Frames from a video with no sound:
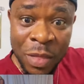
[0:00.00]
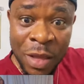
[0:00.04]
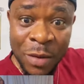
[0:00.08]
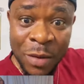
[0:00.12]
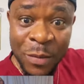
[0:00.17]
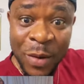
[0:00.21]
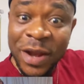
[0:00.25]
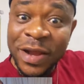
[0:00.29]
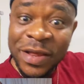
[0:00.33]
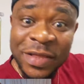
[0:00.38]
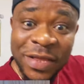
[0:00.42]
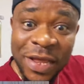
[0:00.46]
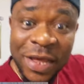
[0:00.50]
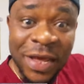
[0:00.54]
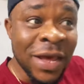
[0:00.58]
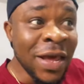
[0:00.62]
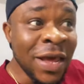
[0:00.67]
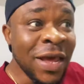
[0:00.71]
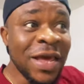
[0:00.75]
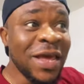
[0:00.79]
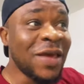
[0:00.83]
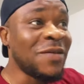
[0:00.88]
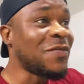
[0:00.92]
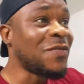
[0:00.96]
When they say,
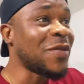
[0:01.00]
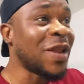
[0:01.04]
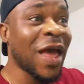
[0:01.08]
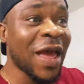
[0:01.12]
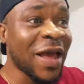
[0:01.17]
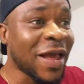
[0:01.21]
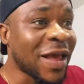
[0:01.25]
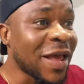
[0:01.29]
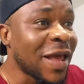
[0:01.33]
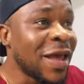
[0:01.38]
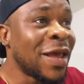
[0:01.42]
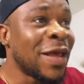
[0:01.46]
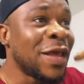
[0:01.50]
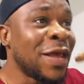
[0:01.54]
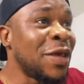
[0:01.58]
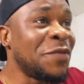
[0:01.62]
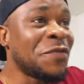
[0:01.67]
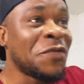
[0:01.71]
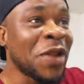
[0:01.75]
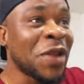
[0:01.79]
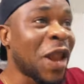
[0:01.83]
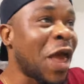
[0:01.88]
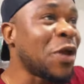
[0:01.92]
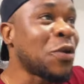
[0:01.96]
if
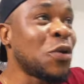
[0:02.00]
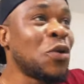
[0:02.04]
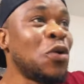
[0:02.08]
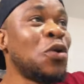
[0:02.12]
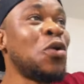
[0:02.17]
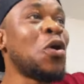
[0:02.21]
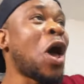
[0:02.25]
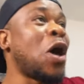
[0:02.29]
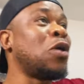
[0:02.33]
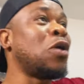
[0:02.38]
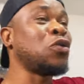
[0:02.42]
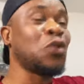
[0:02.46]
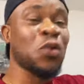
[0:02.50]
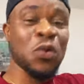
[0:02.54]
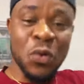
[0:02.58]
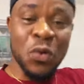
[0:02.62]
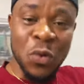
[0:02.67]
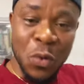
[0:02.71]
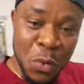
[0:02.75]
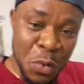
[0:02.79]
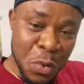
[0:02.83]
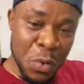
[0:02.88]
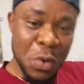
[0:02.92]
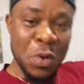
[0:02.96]
you like, no know how to
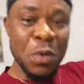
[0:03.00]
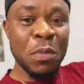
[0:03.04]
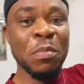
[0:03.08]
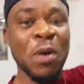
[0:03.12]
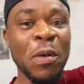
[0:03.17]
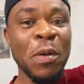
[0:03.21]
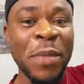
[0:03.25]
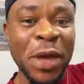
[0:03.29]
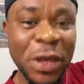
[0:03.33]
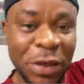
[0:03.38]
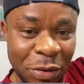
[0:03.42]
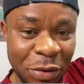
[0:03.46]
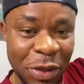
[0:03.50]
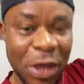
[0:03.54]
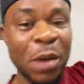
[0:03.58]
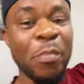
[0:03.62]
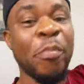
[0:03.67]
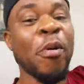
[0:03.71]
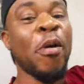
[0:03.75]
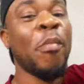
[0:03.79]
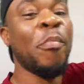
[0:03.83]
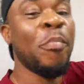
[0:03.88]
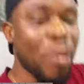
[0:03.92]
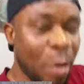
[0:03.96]
cook, but make you get
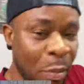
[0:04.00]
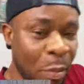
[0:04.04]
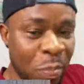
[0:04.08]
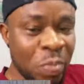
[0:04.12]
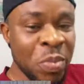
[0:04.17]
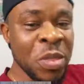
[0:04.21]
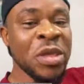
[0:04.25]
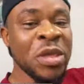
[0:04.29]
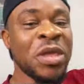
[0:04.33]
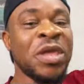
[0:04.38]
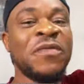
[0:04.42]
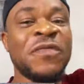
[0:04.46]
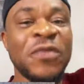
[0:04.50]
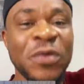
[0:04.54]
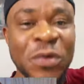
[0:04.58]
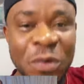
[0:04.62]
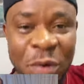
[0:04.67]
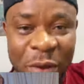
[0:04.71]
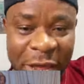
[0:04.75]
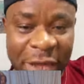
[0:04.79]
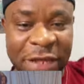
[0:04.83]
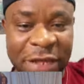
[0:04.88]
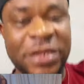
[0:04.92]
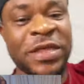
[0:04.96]
bum bum. If you
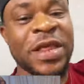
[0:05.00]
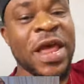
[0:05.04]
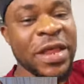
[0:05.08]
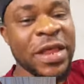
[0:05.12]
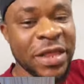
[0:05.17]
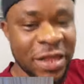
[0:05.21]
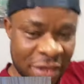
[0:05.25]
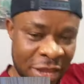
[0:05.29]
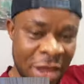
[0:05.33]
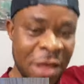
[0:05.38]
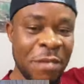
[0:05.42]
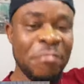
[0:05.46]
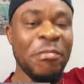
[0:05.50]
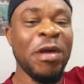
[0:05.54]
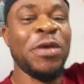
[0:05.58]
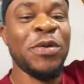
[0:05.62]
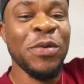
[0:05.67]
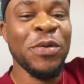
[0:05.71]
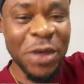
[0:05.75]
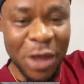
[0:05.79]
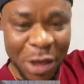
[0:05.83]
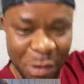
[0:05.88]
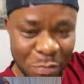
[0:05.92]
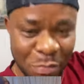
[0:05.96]
no get sense, make
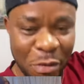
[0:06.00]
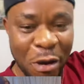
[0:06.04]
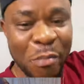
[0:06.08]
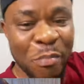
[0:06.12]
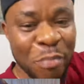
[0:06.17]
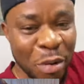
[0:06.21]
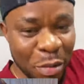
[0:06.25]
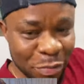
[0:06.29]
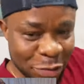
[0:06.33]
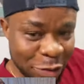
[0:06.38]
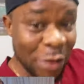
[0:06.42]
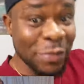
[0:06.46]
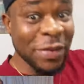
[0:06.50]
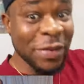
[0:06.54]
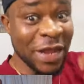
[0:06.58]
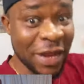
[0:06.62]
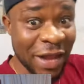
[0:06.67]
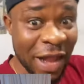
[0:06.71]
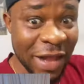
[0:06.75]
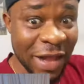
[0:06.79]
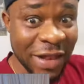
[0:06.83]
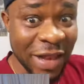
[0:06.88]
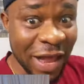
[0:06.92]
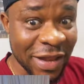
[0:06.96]
you get bum bum. Something
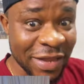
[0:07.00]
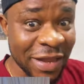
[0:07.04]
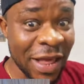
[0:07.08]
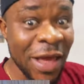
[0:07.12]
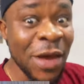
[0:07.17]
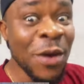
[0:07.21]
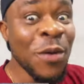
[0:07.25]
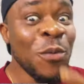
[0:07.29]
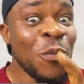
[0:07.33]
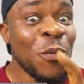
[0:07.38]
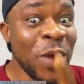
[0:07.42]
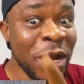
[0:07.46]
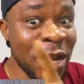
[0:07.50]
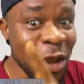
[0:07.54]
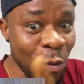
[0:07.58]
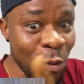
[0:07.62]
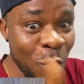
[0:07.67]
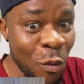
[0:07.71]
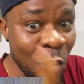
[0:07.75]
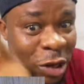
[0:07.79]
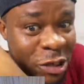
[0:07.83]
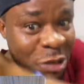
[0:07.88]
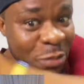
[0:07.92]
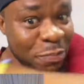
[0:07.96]
like that. We dey
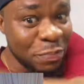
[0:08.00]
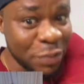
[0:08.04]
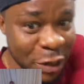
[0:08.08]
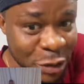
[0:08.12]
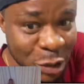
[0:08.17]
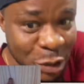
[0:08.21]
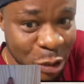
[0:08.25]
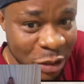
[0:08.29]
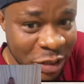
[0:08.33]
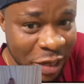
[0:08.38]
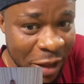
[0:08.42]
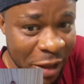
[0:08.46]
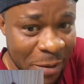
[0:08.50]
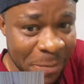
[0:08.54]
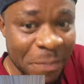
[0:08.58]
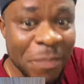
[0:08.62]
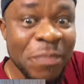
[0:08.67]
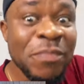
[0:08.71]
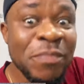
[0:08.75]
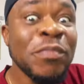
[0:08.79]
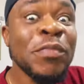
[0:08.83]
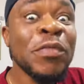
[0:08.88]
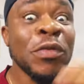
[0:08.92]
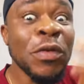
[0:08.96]
watch Bring Jota.
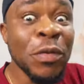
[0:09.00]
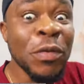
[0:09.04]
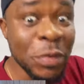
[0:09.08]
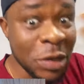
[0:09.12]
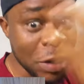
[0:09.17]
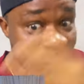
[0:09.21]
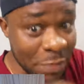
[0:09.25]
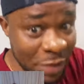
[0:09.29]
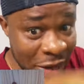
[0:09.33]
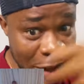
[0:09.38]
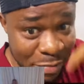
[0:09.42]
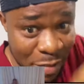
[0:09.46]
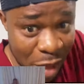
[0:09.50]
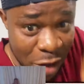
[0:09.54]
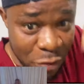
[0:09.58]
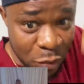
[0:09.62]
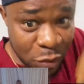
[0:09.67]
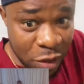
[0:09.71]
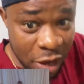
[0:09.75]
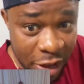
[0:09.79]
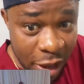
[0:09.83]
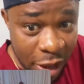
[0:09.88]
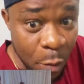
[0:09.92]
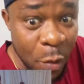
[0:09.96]
Shebi na me you
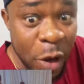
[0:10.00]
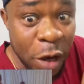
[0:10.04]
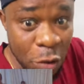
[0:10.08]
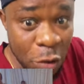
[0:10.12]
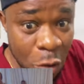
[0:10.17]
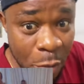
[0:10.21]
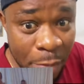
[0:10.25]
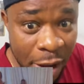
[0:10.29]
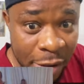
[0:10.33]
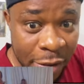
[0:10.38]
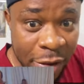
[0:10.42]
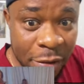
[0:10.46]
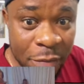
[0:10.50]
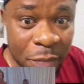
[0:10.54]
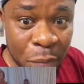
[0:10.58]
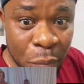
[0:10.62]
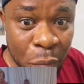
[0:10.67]
dey here when you go marry.